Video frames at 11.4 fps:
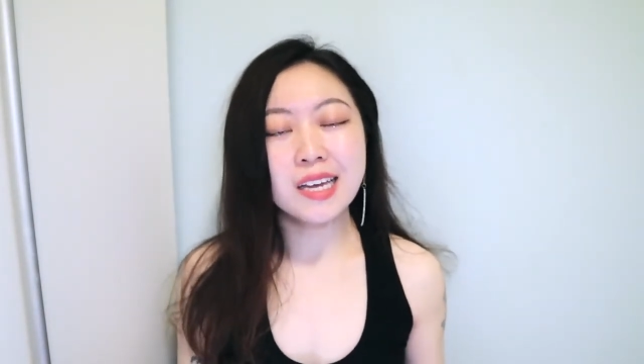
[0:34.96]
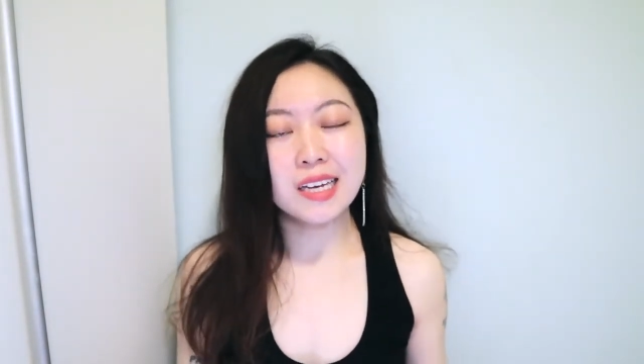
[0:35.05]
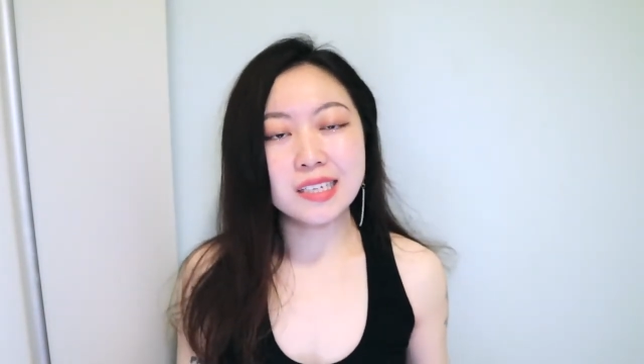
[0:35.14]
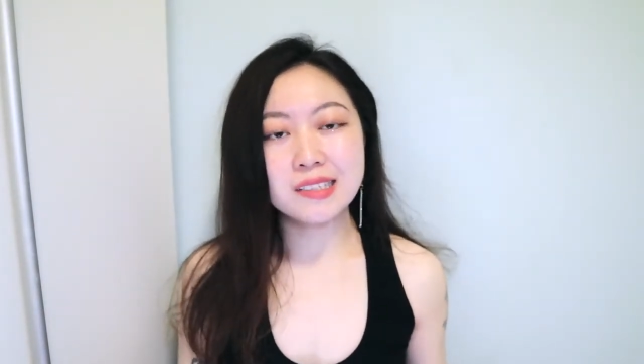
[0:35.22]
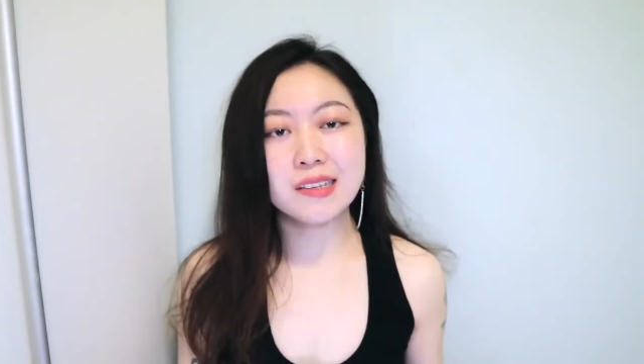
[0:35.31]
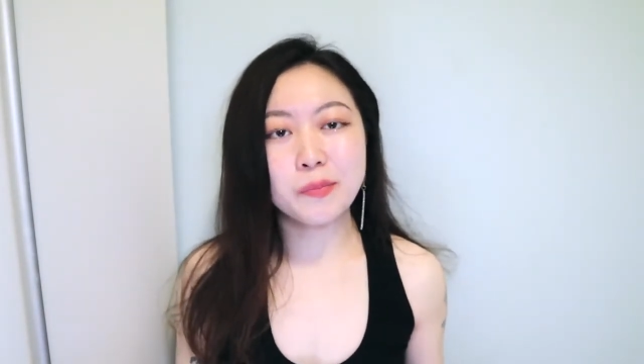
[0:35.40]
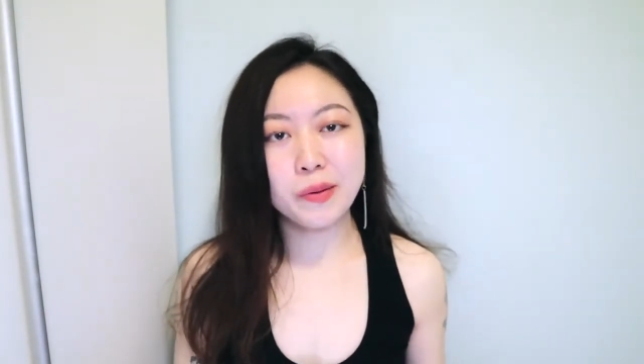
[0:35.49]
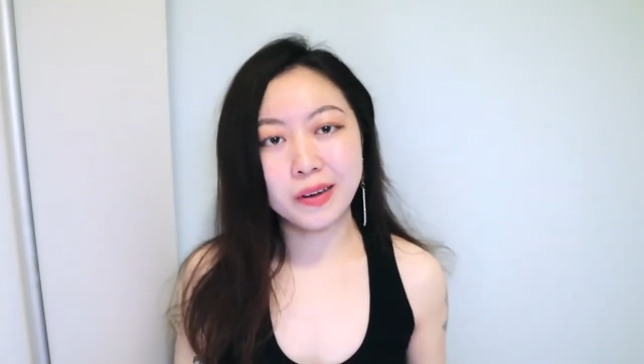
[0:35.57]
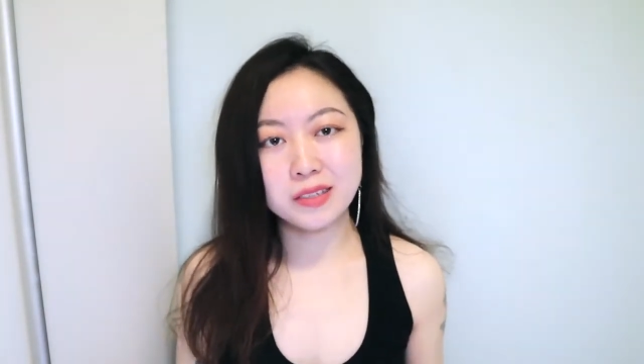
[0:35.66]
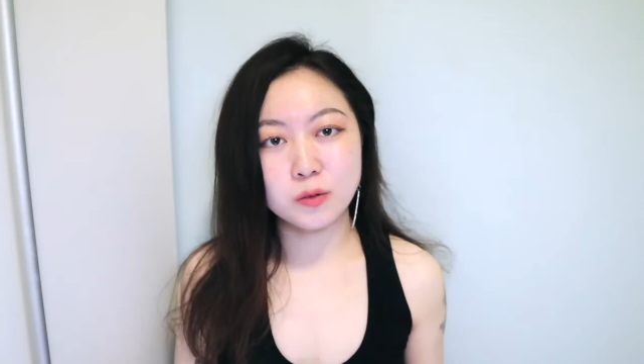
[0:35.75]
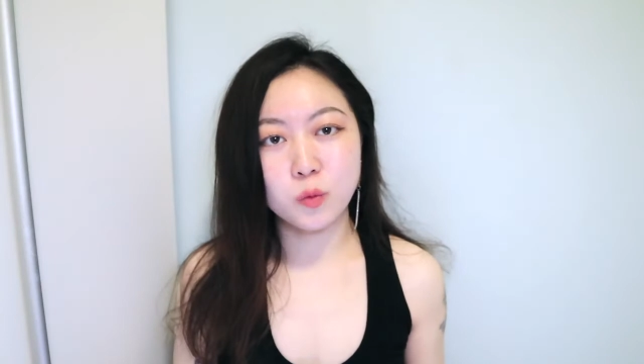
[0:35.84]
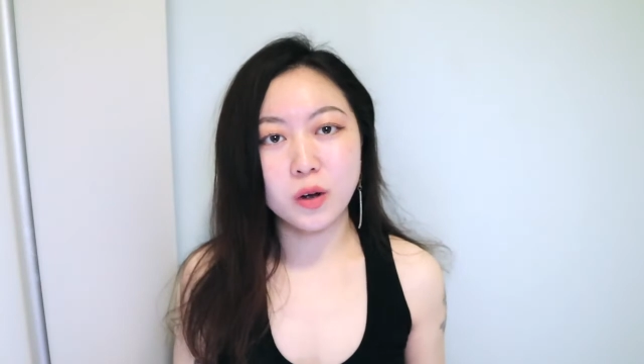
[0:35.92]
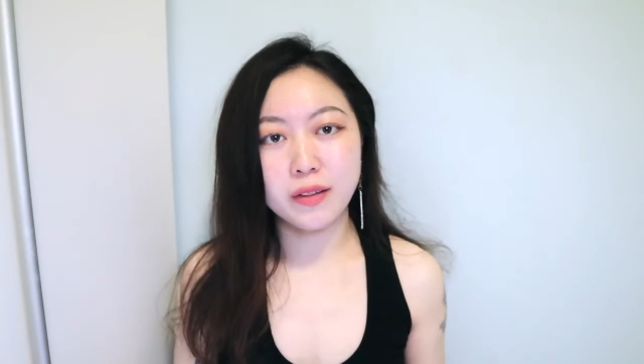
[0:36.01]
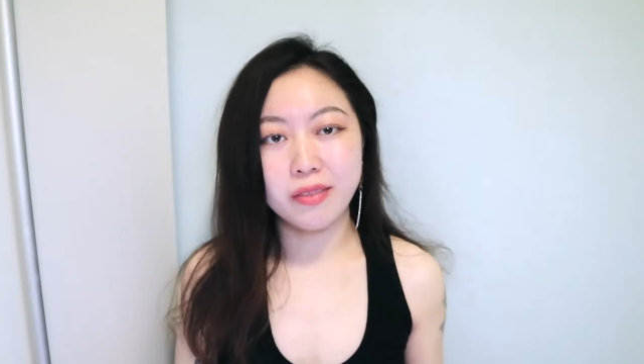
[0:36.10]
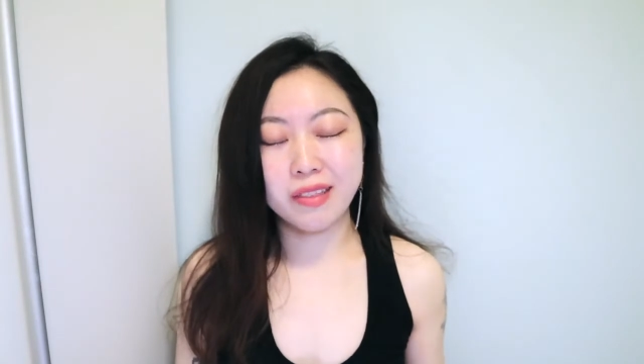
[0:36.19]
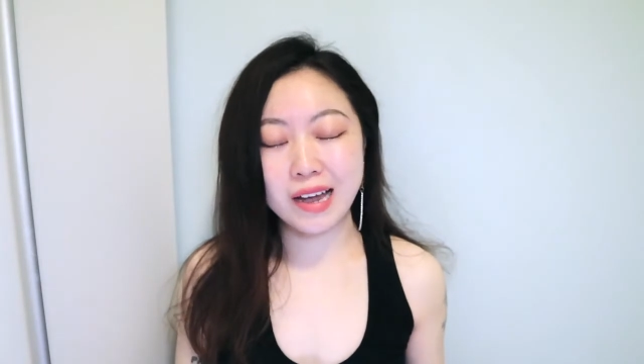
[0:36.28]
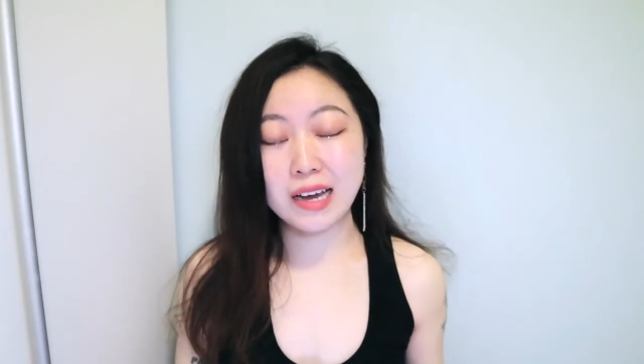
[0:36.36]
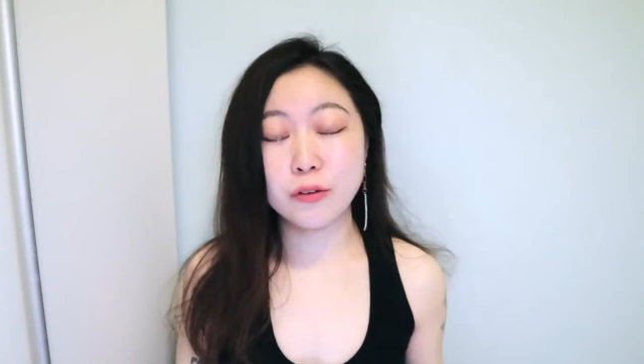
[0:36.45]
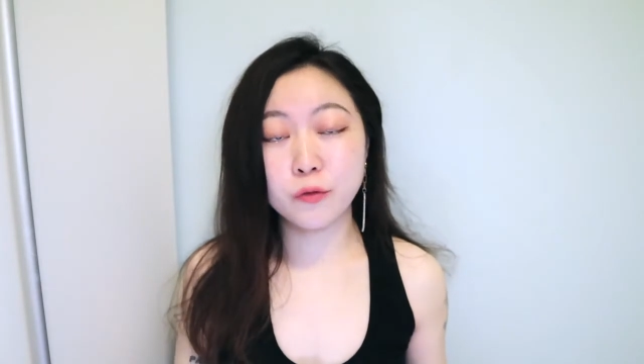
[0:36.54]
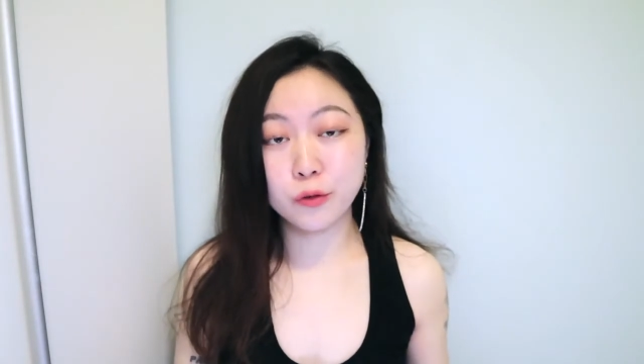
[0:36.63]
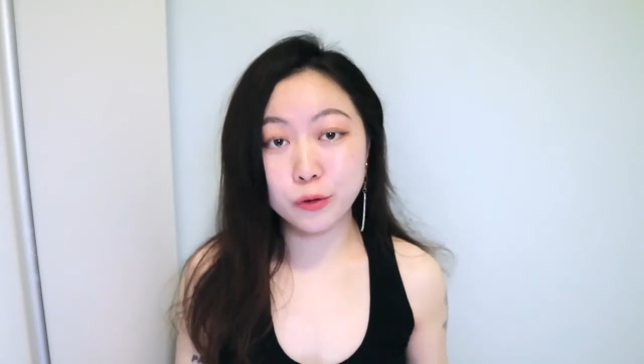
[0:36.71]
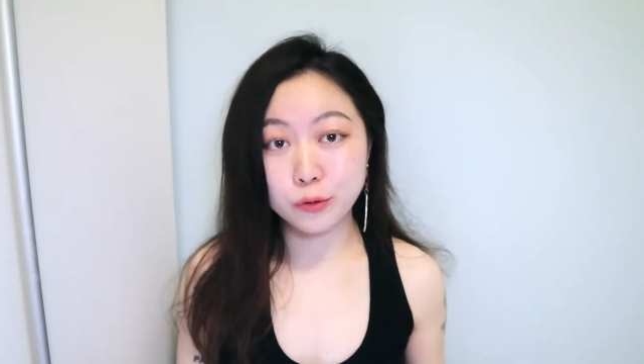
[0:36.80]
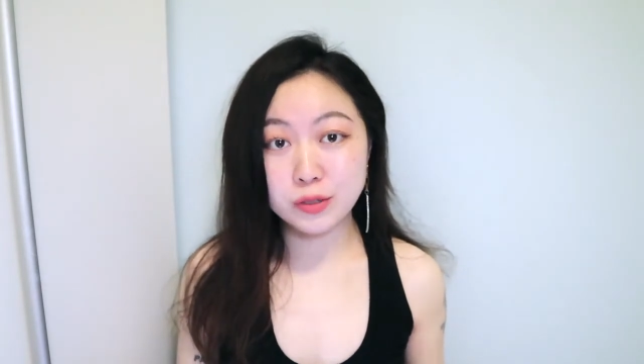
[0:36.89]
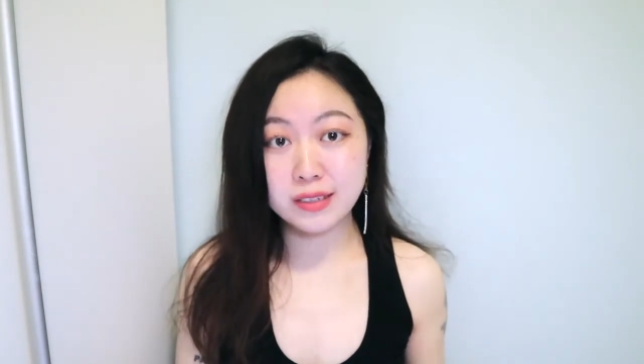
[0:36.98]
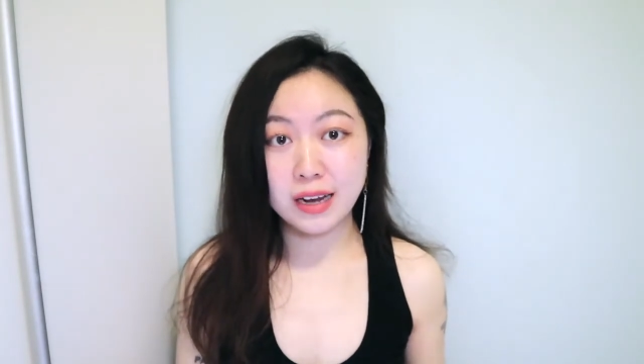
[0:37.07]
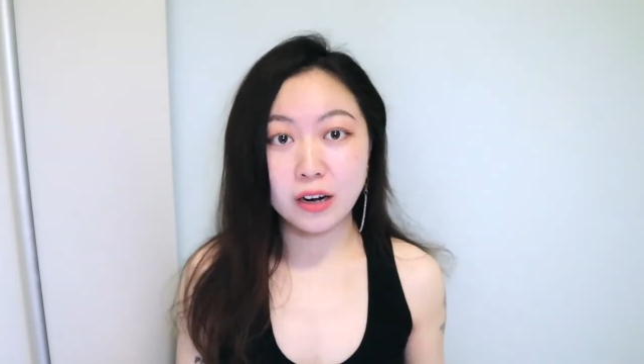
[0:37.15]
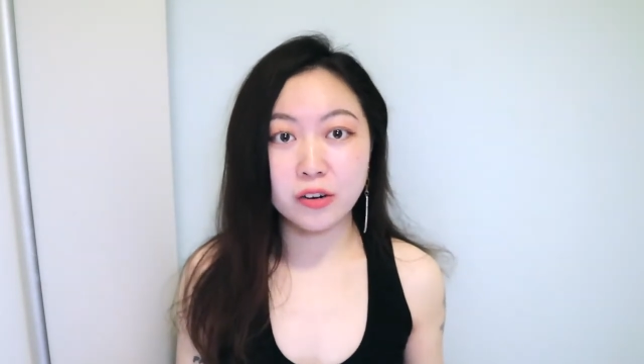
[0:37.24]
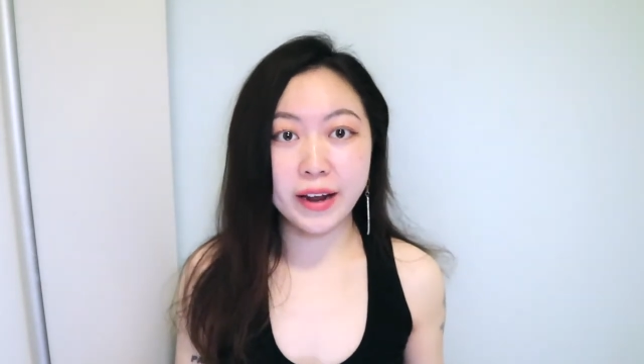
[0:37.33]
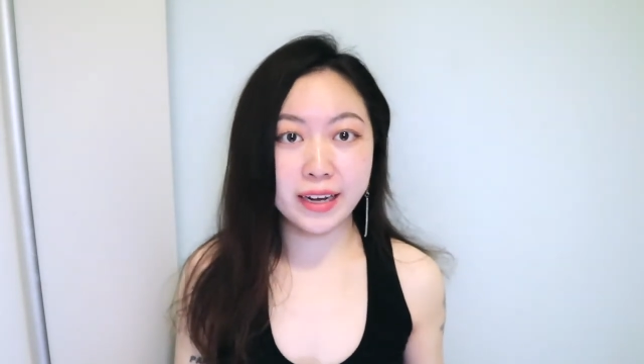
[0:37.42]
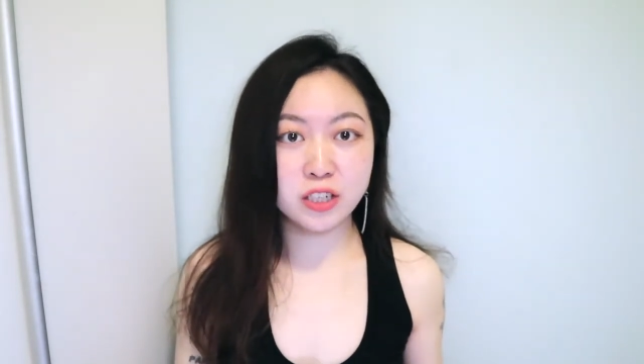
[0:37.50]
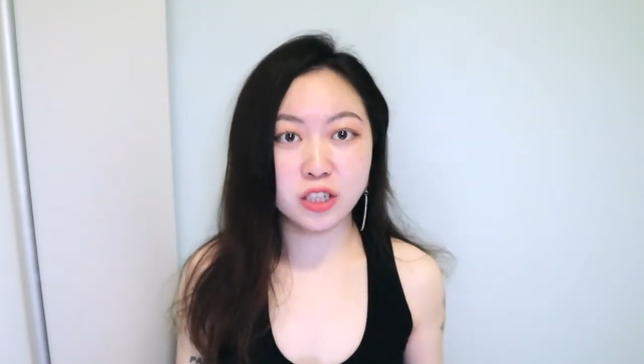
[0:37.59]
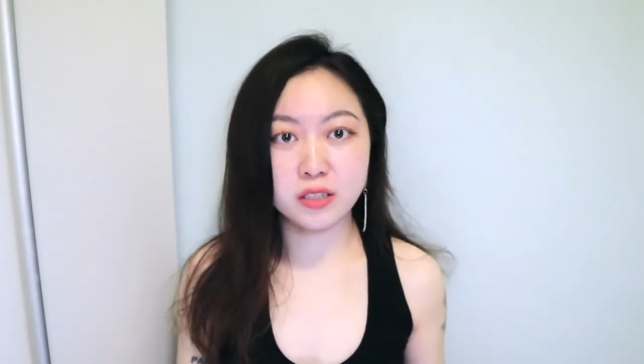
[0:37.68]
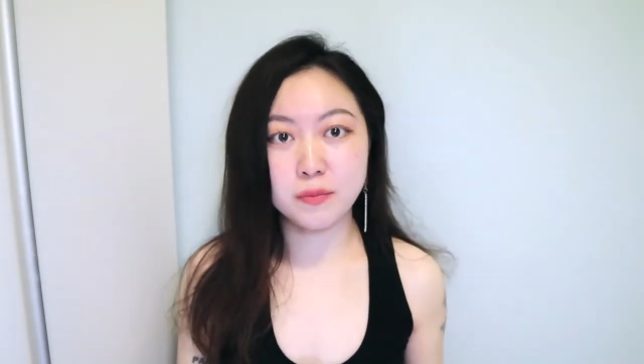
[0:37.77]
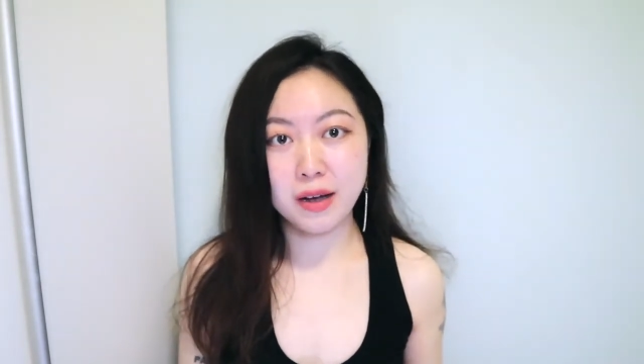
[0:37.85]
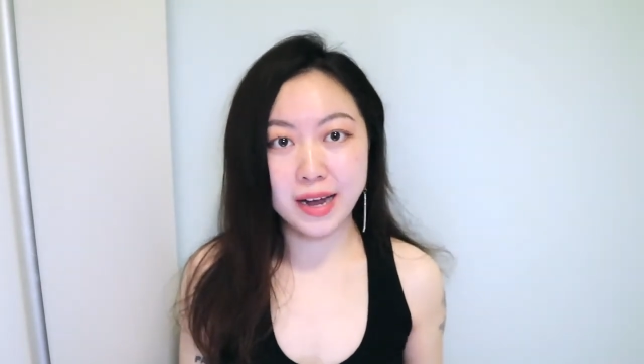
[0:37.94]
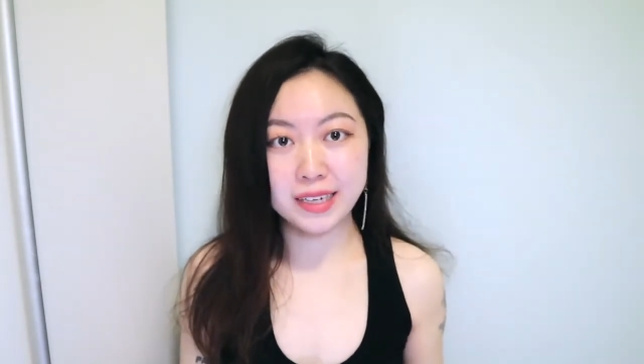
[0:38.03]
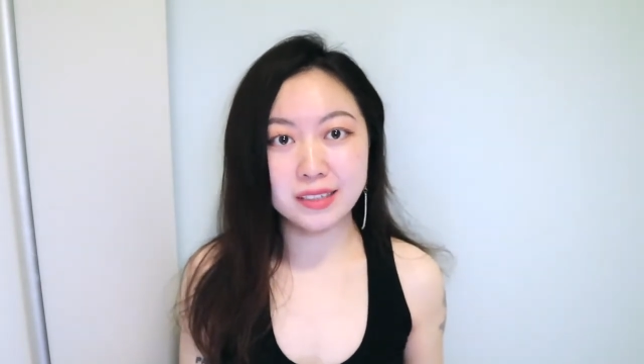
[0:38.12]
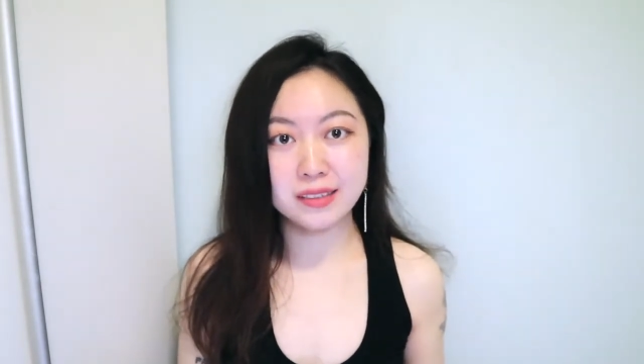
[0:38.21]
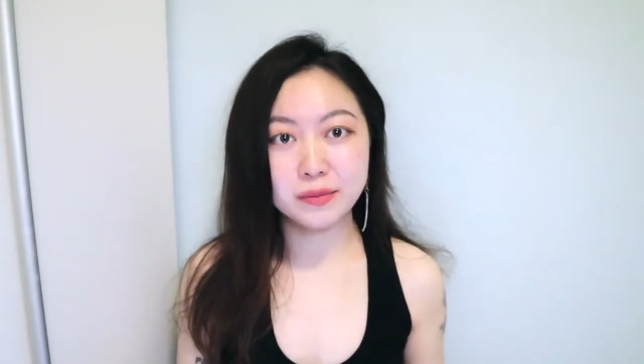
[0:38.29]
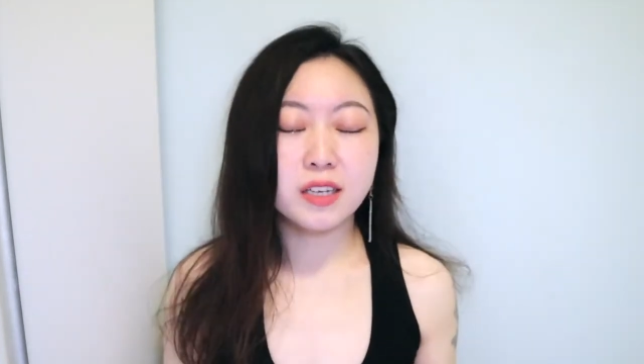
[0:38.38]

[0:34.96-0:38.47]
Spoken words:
is the biggest one that fuels our anxious mind,